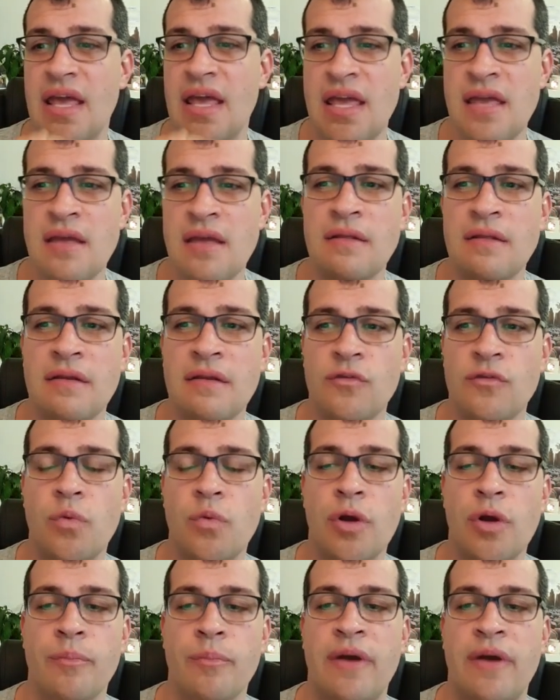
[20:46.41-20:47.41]
in this
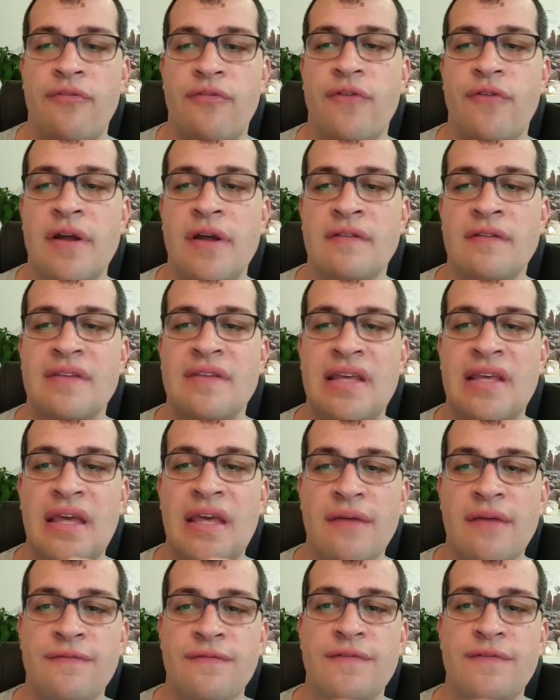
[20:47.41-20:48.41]
world, my friends,
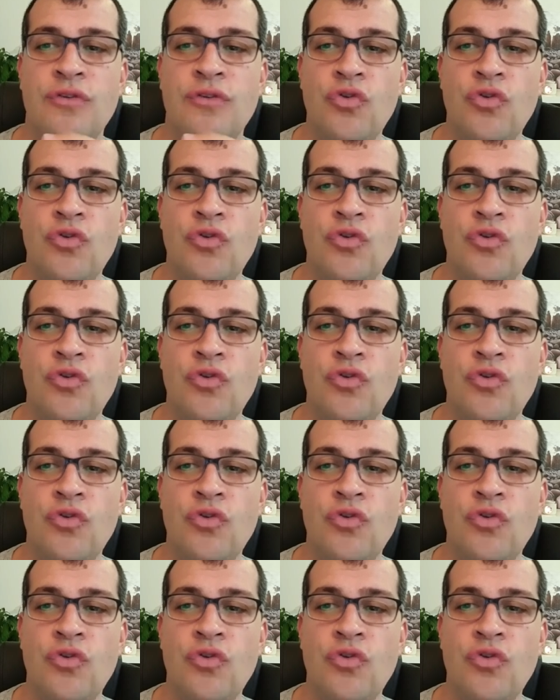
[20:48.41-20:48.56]
gives